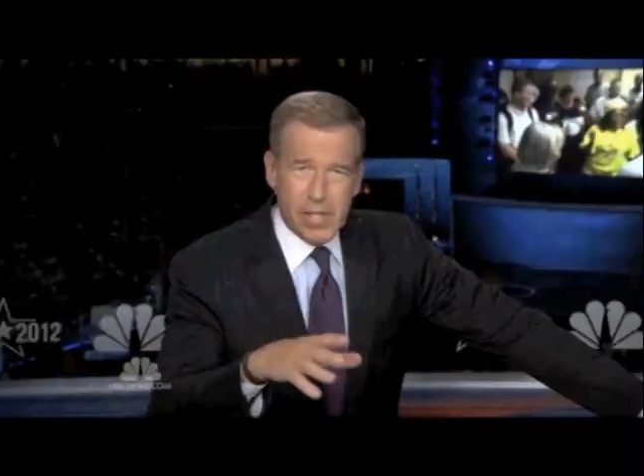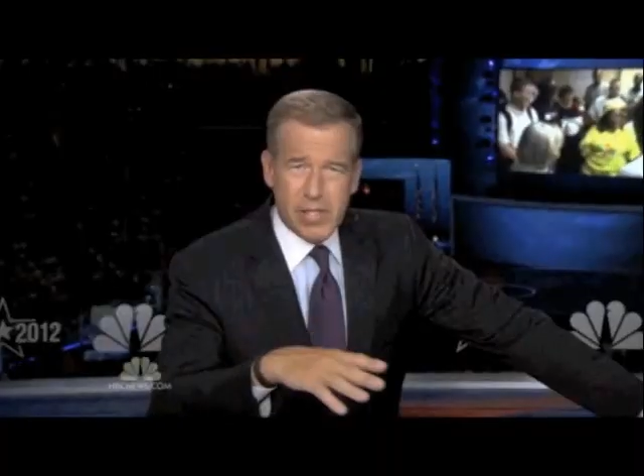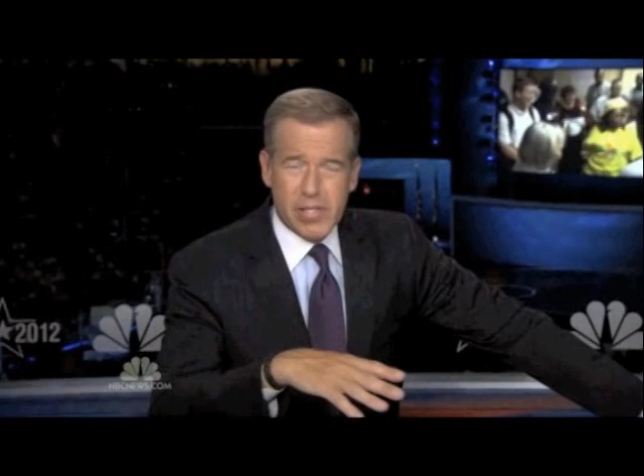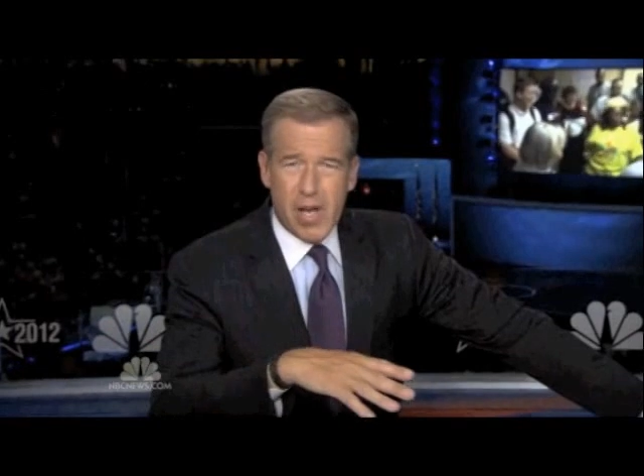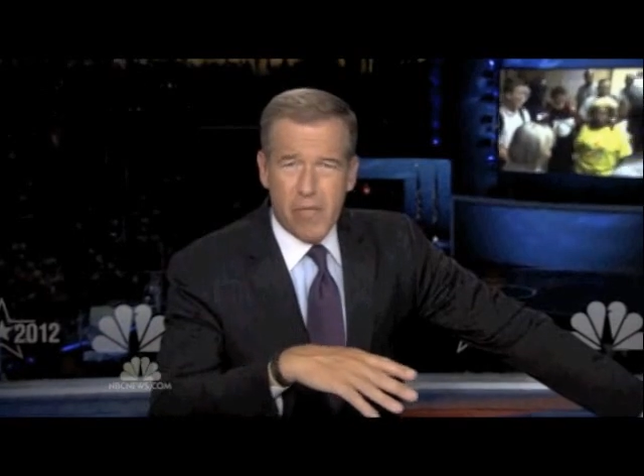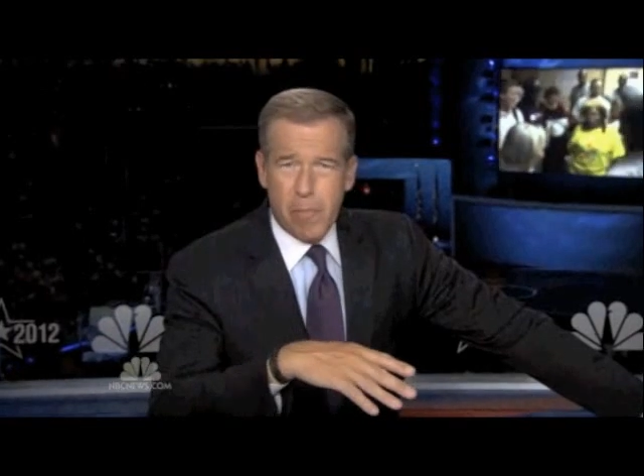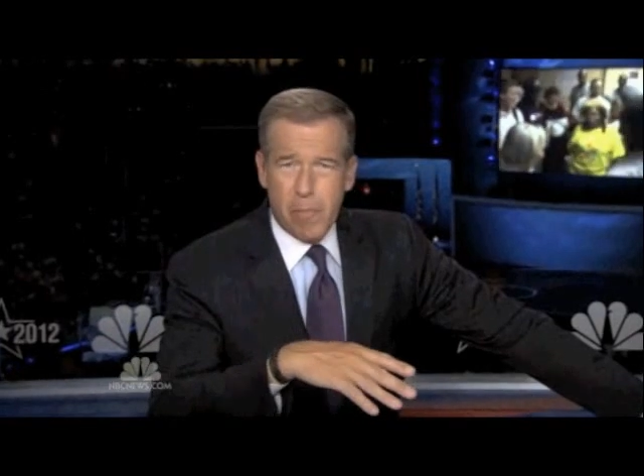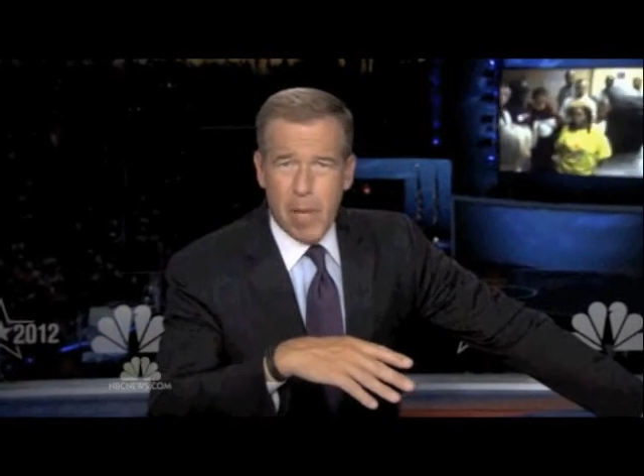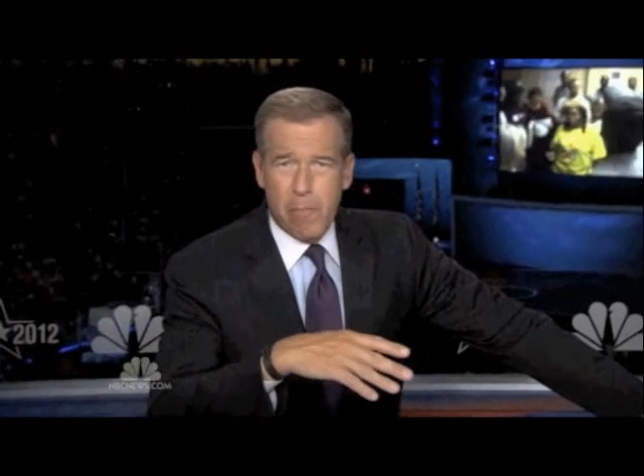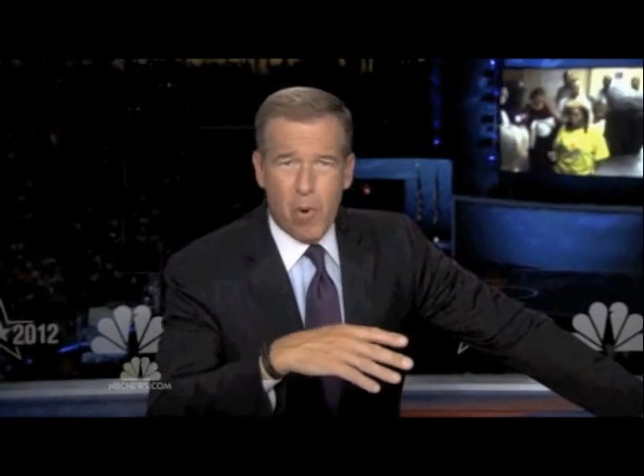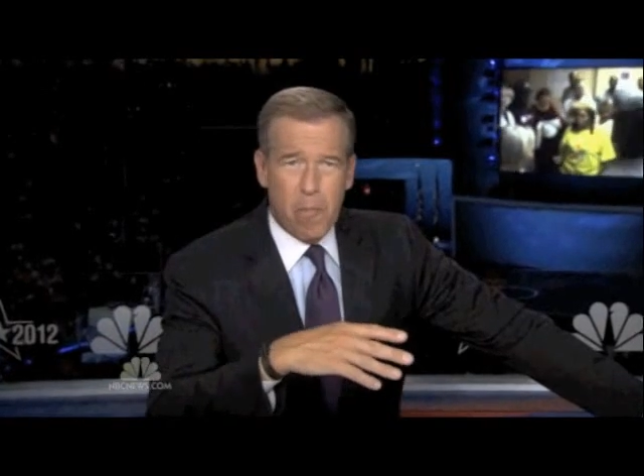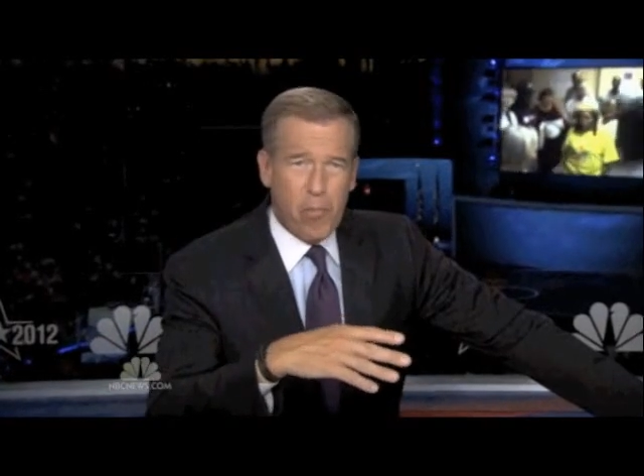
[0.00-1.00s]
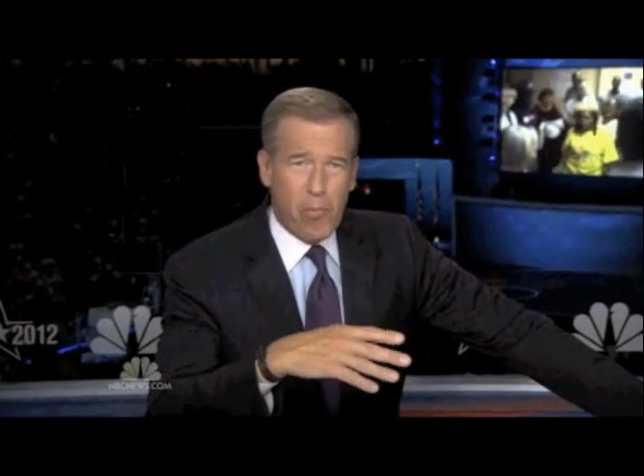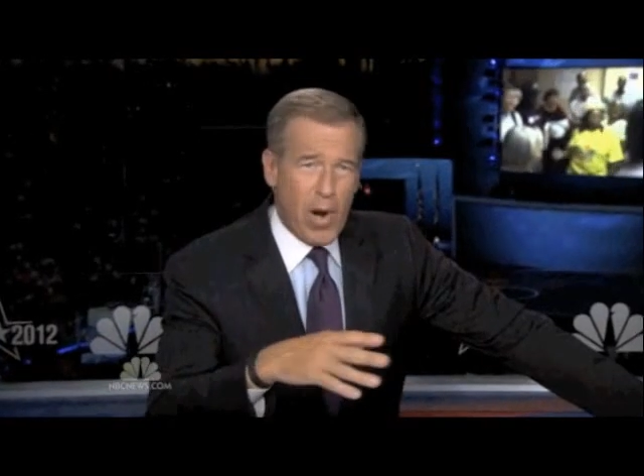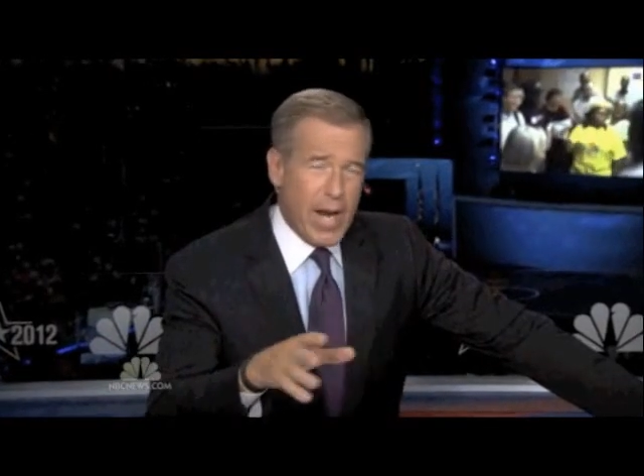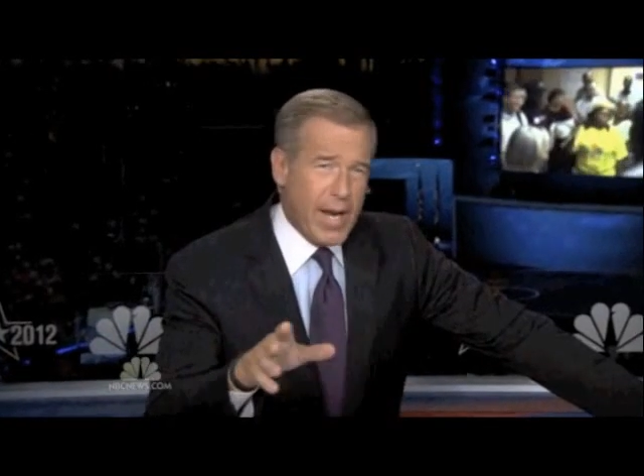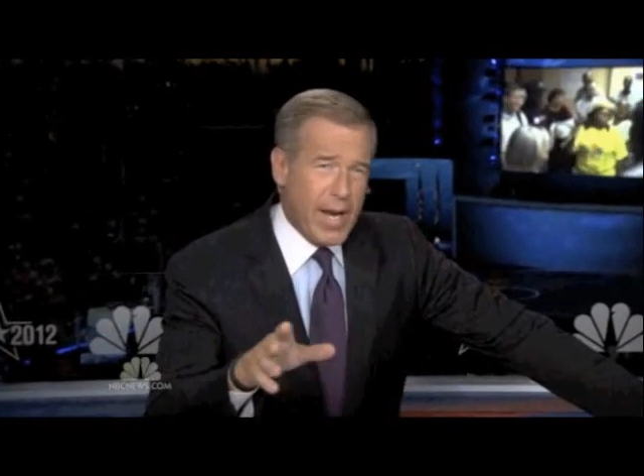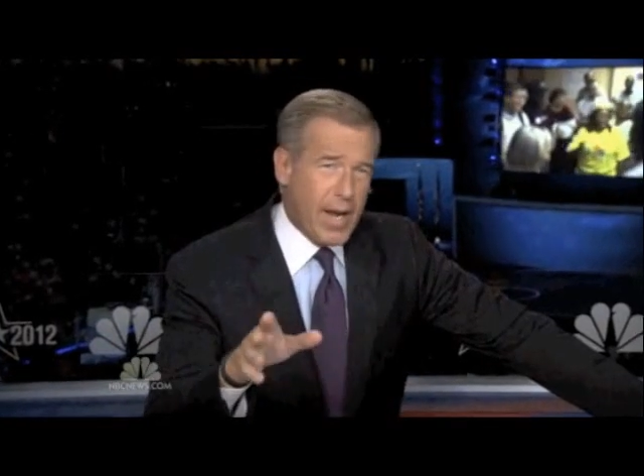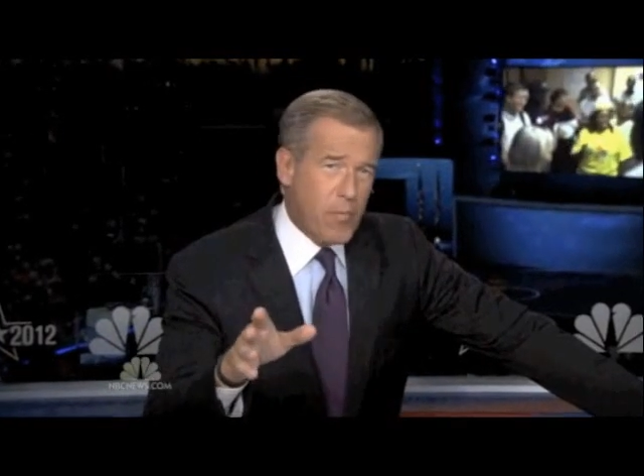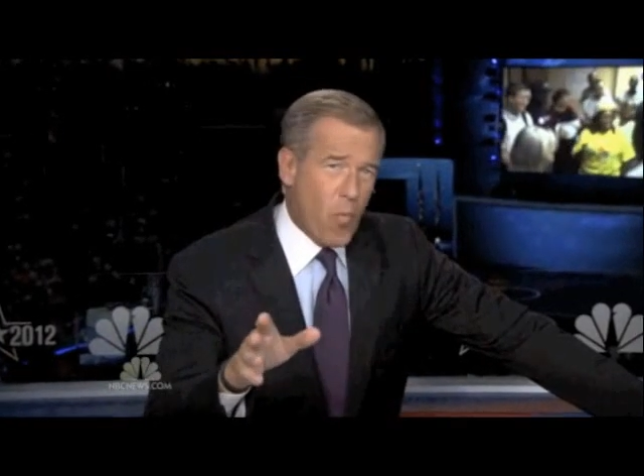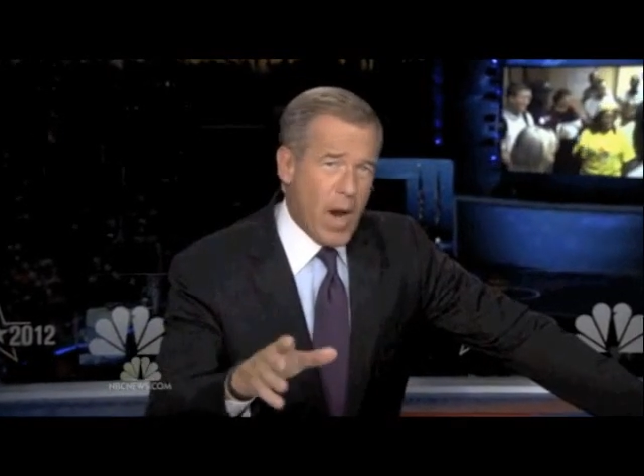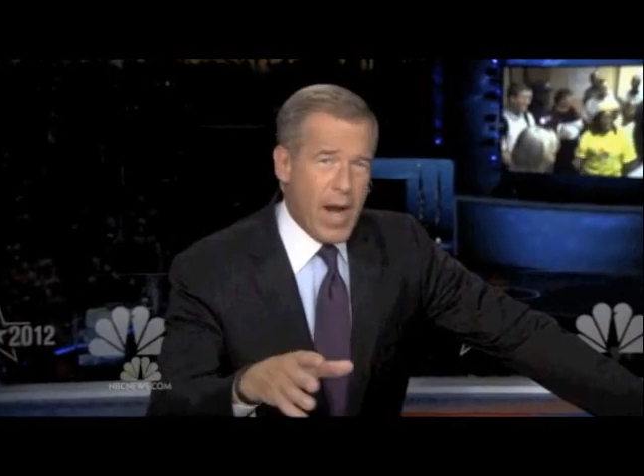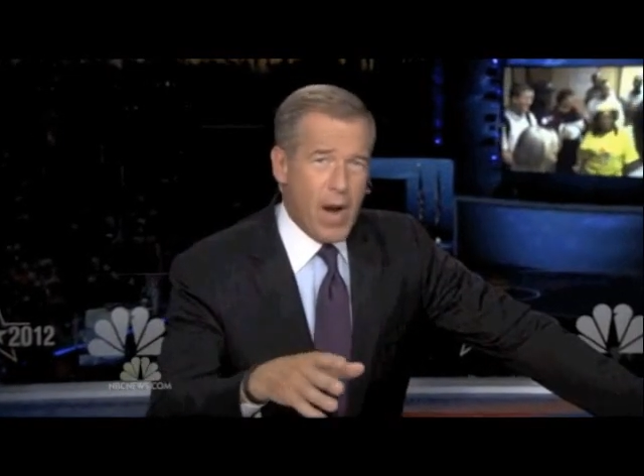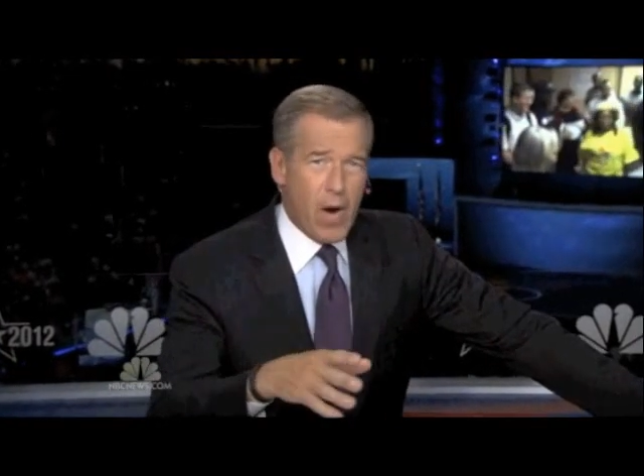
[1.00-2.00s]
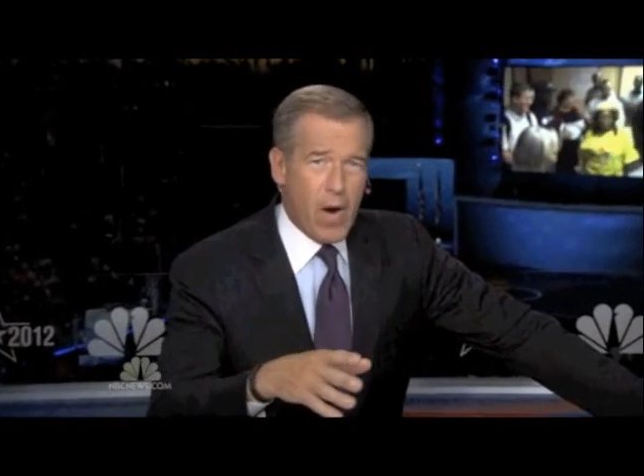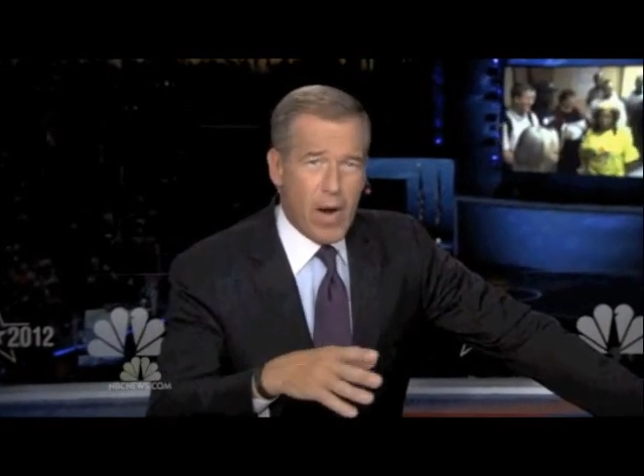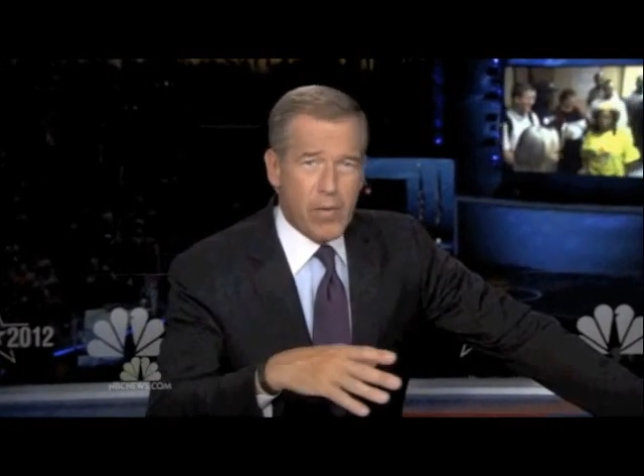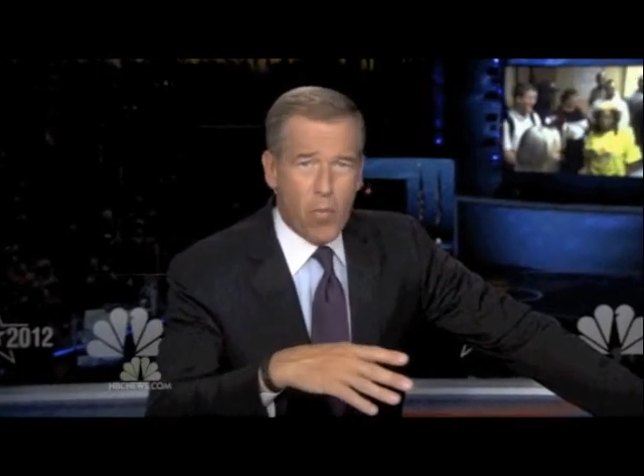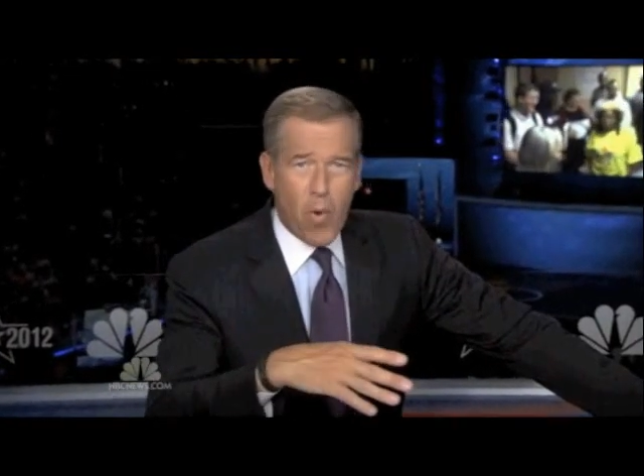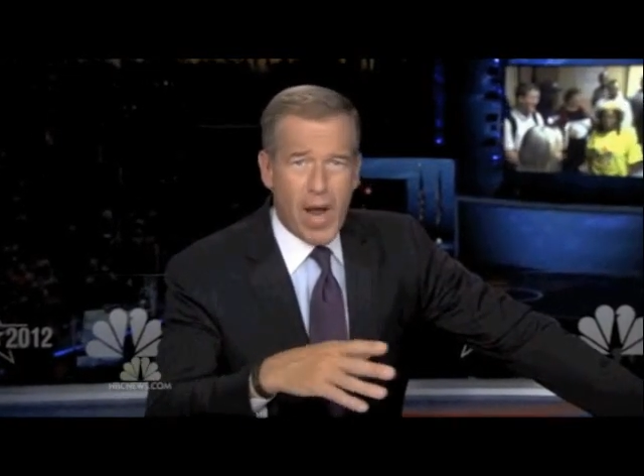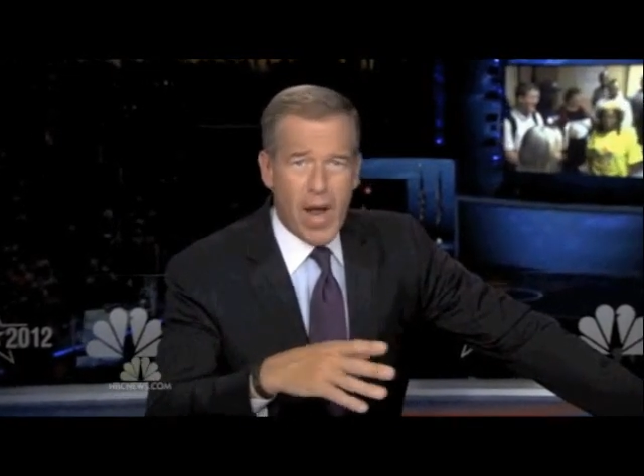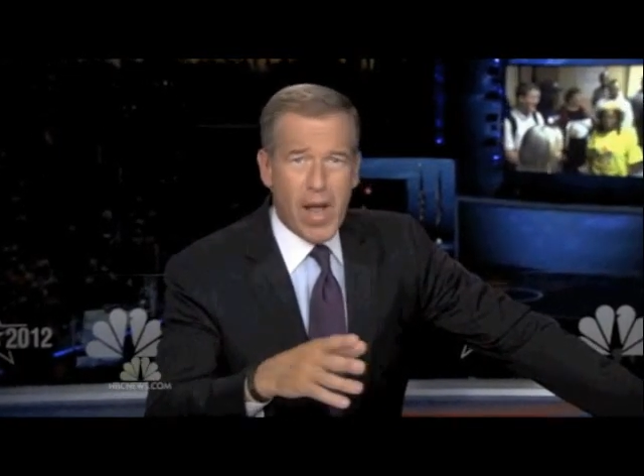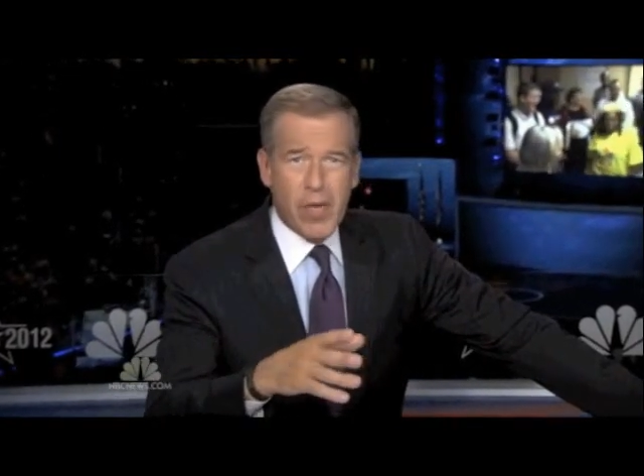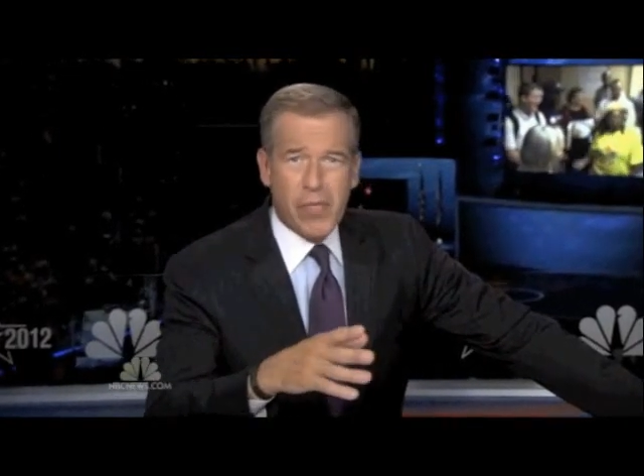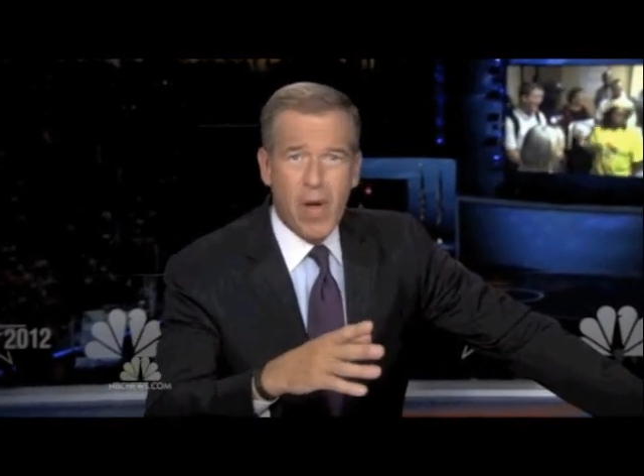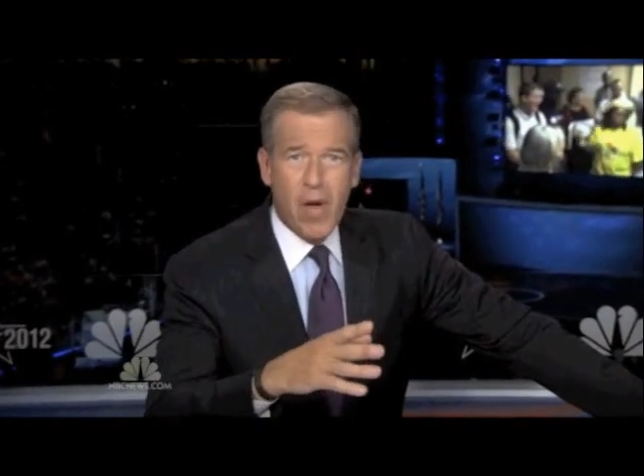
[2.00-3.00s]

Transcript: stuff people bring and wear and wave.